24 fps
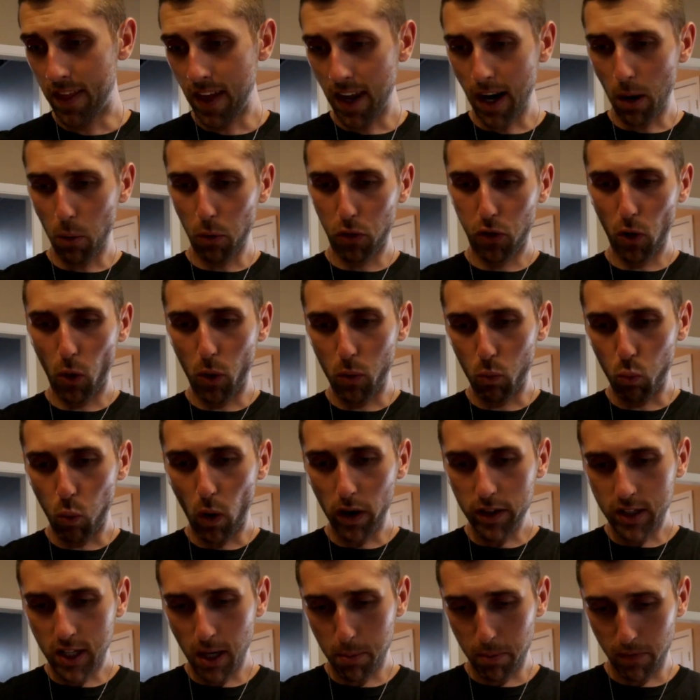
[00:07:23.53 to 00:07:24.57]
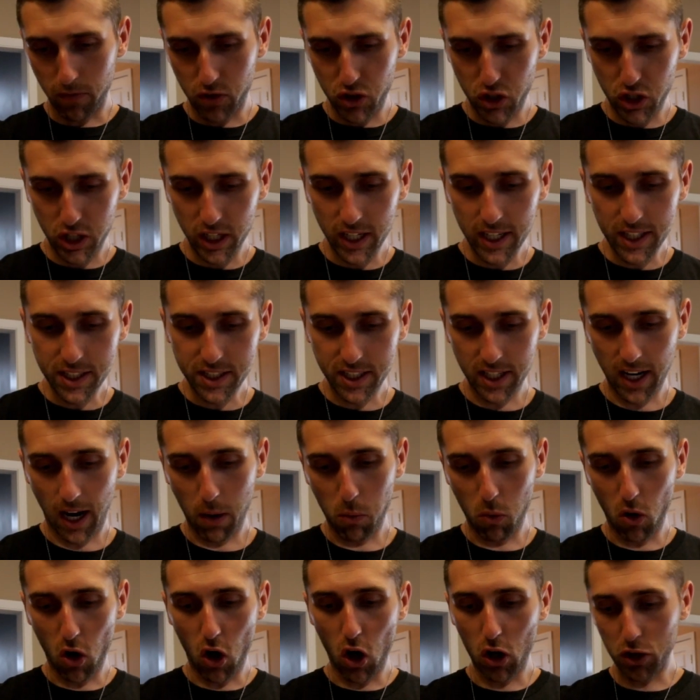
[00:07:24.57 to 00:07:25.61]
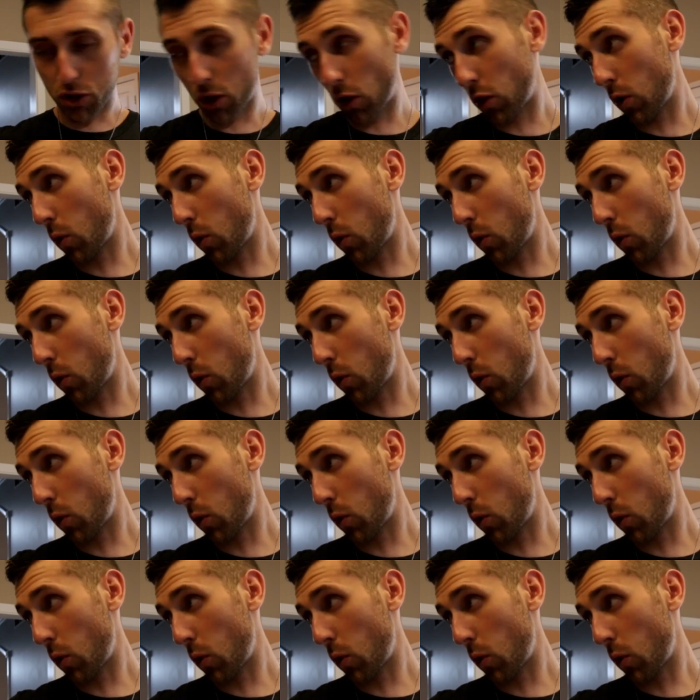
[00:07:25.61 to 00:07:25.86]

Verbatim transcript: Then I will throw in one cup of cheese and I will also